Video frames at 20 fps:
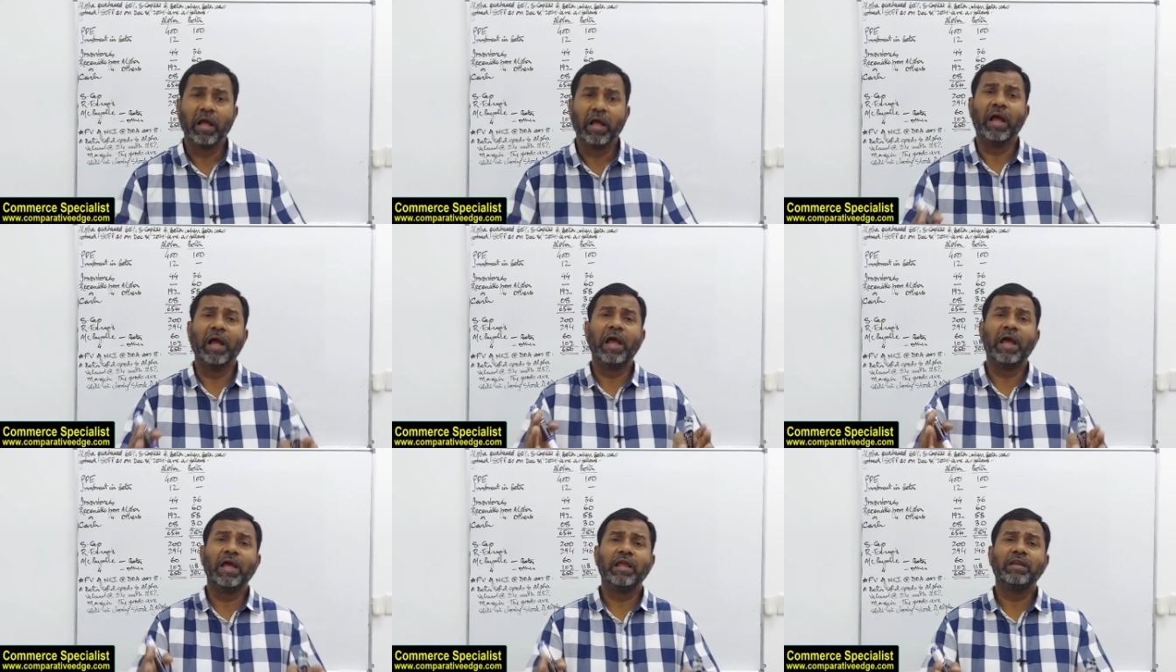
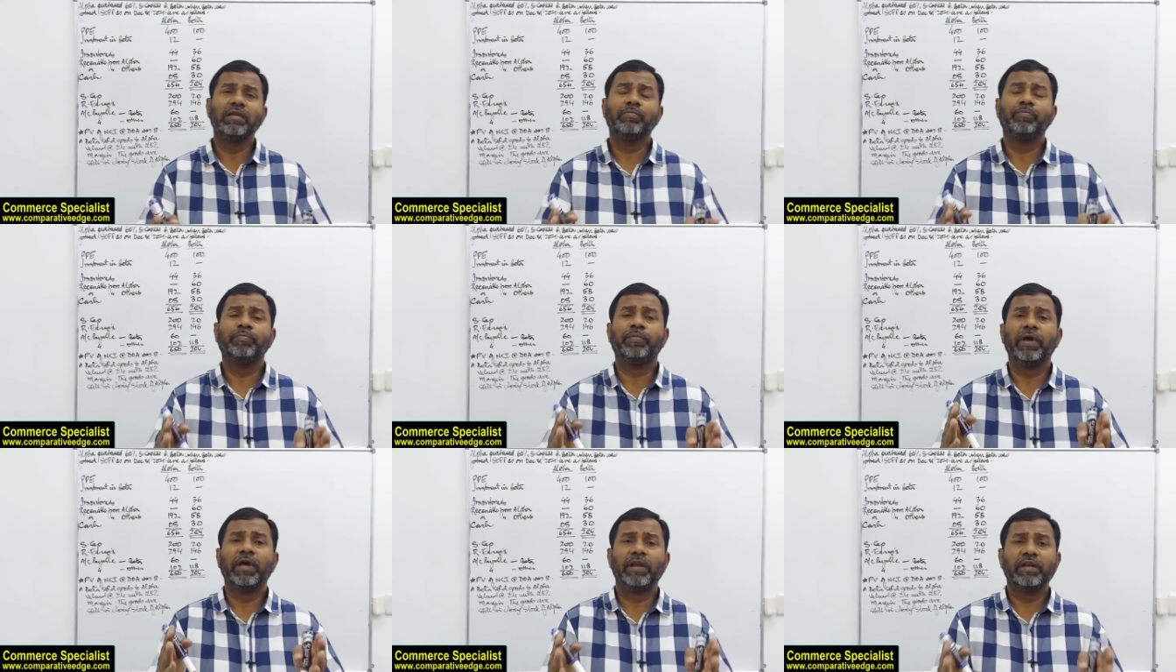
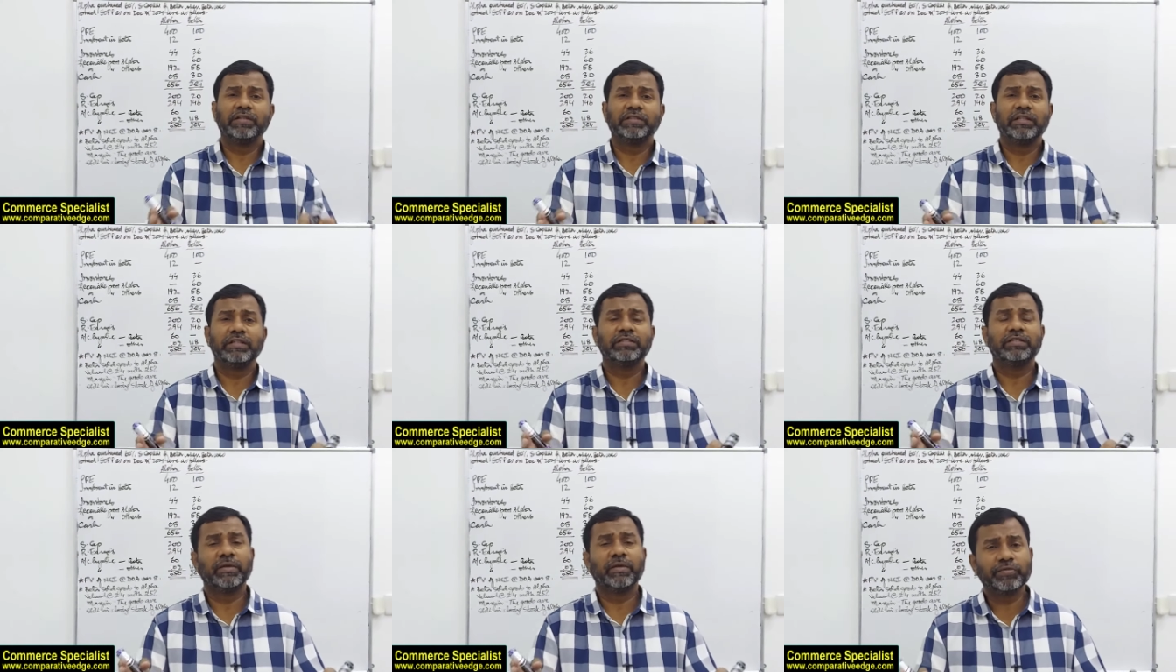and parents
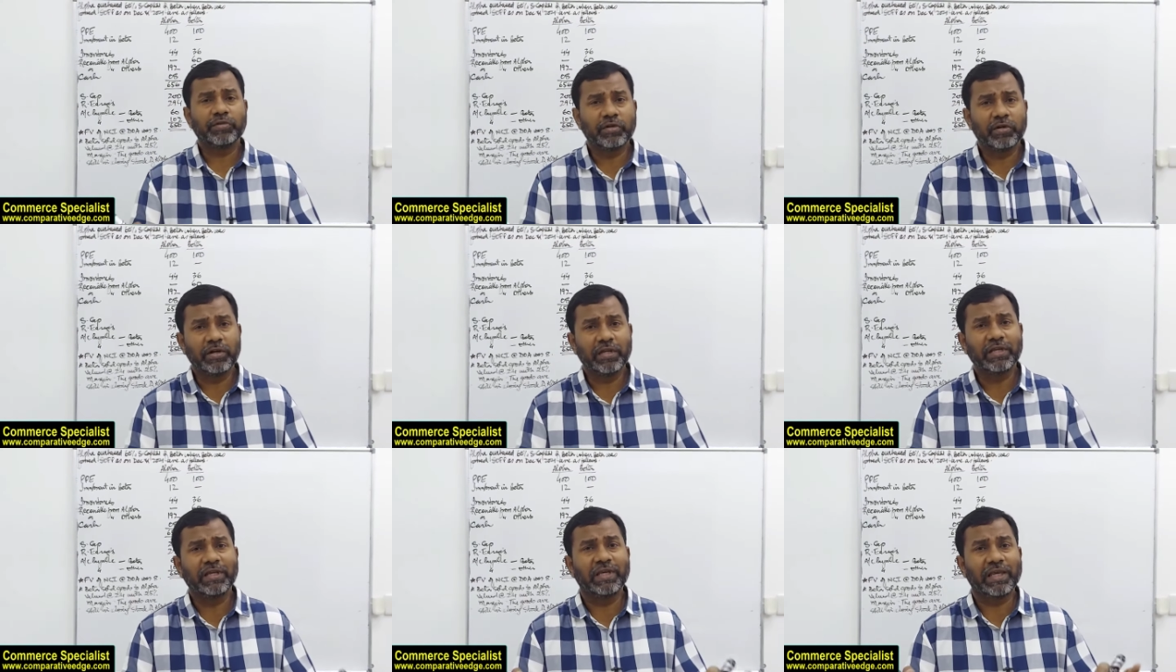and
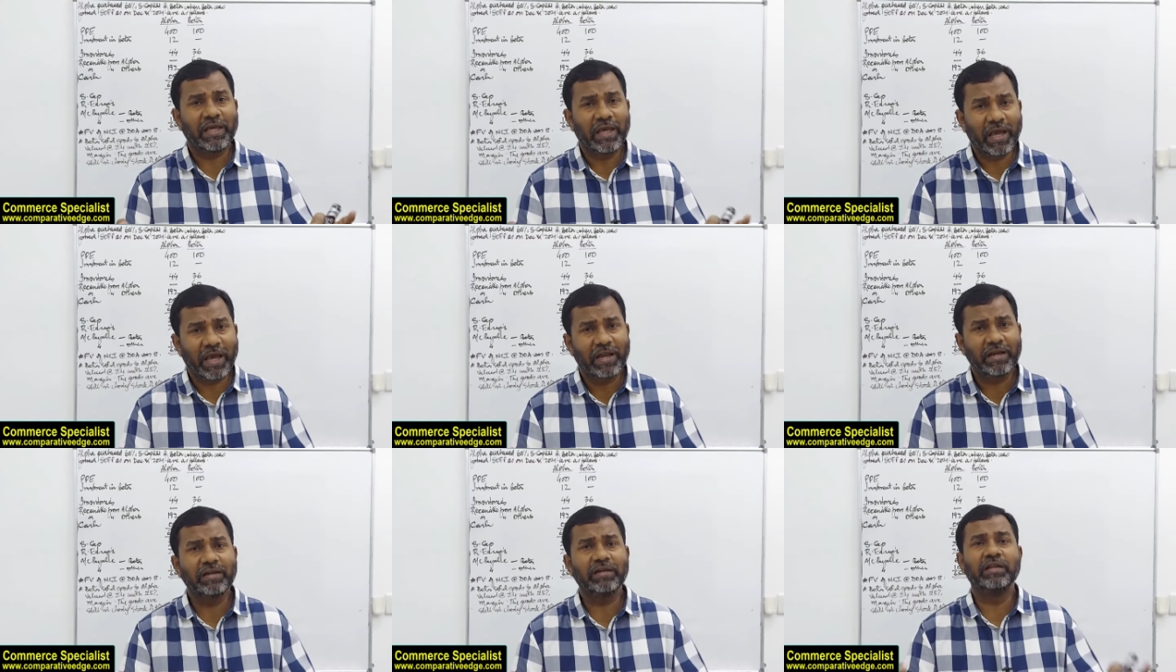subsidiary
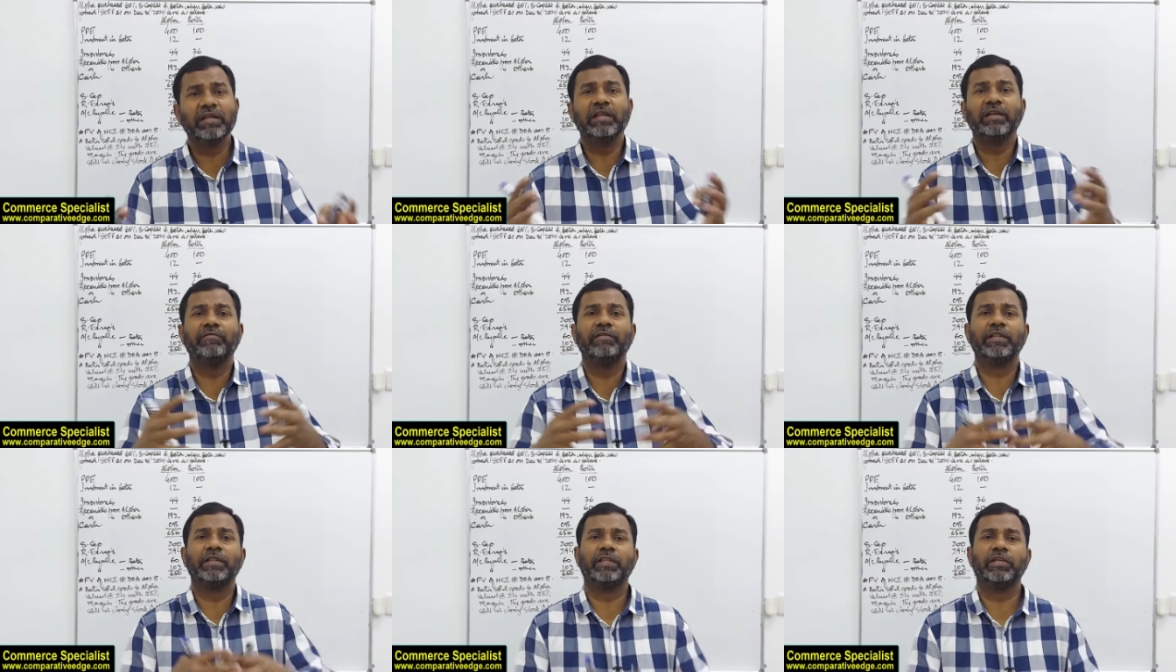can
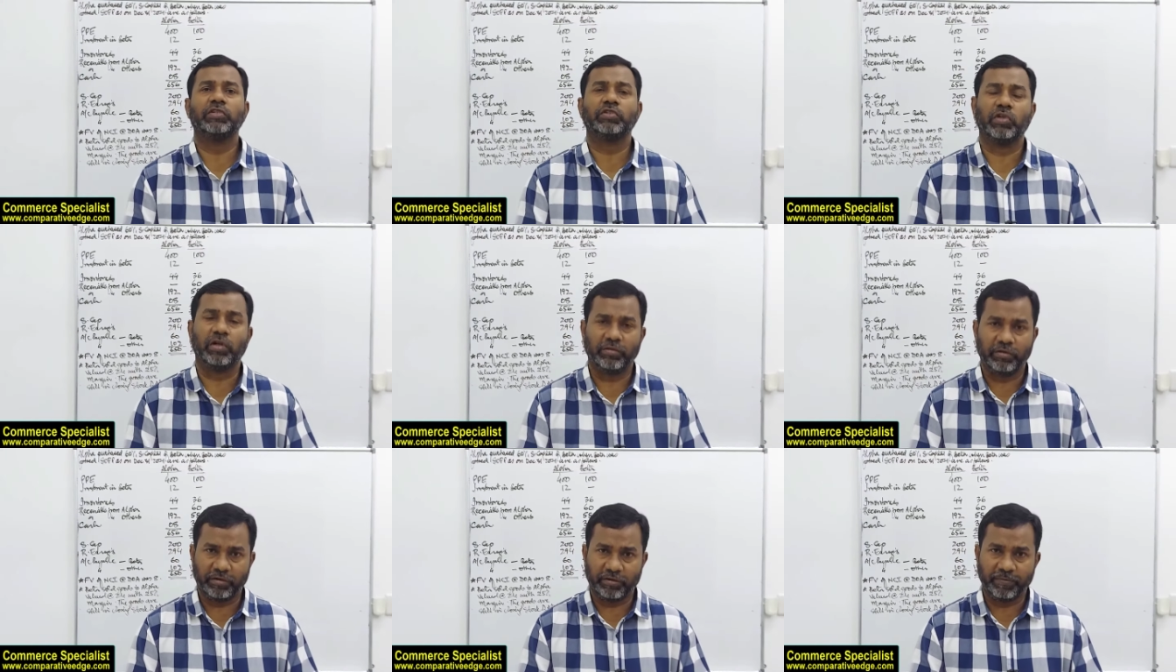deal with each
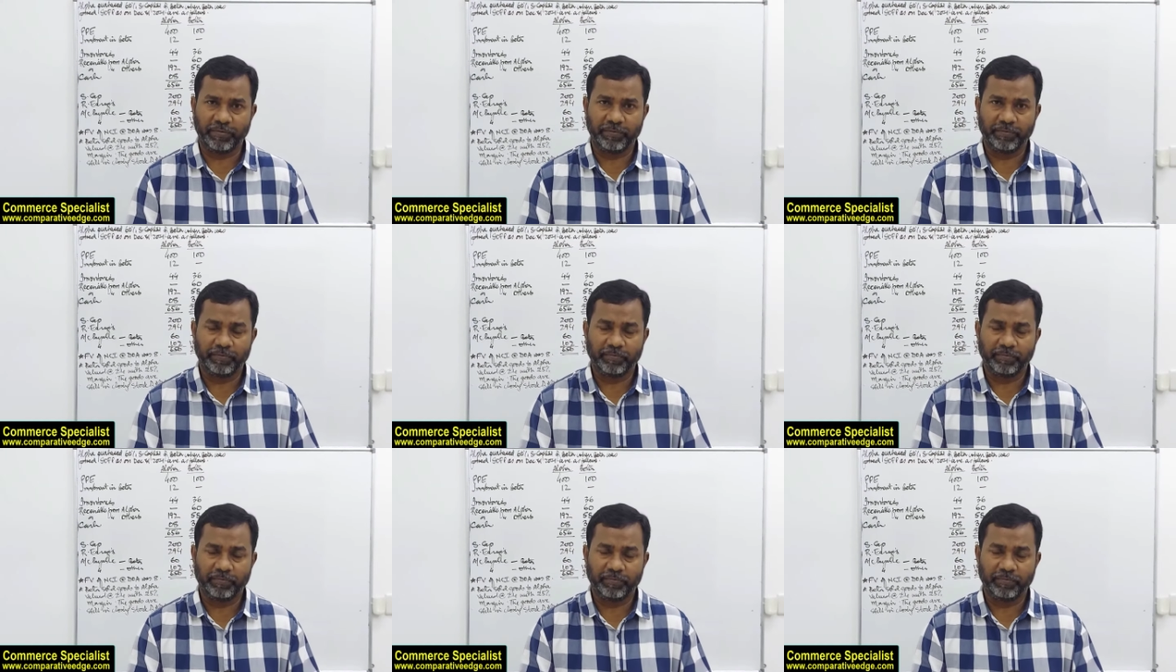other.